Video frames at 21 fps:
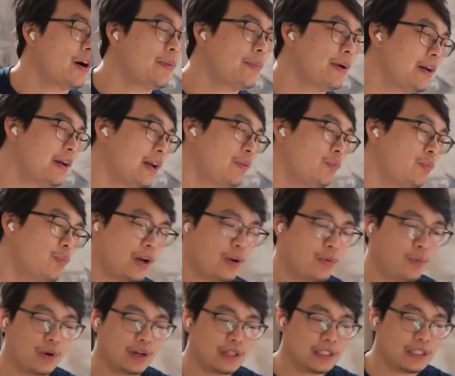Bob,
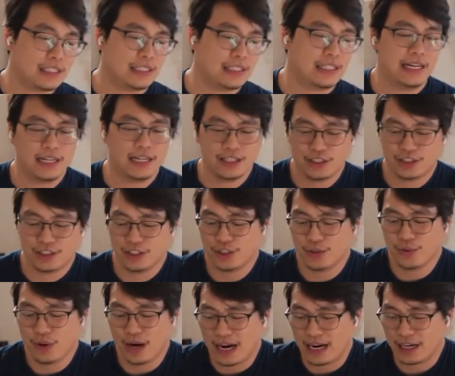at what stage did
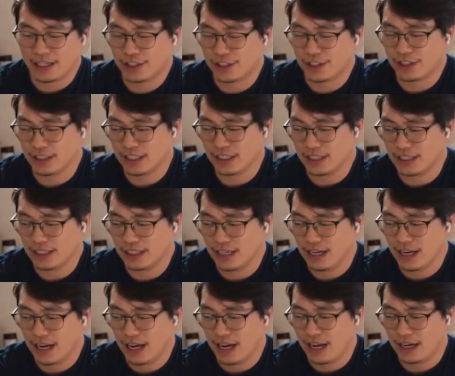you actually
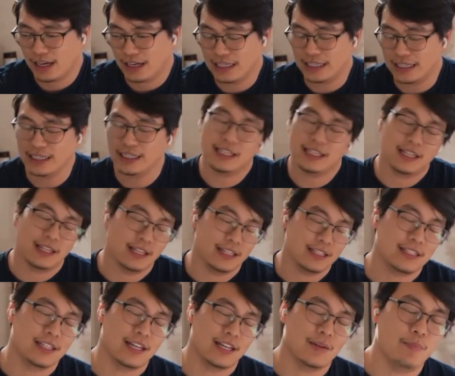get,
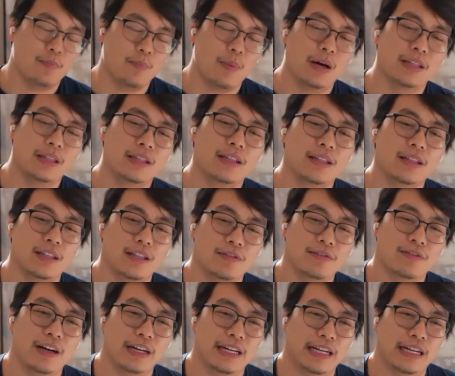let's say, monthly
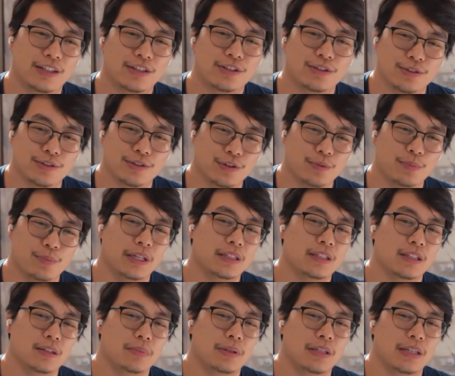financials or
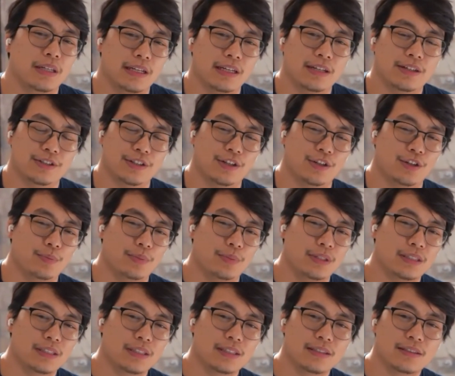monthly P&Ls on your
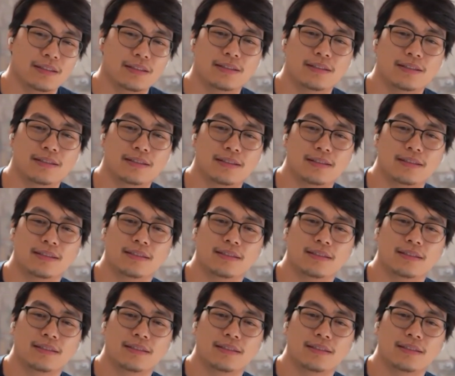business?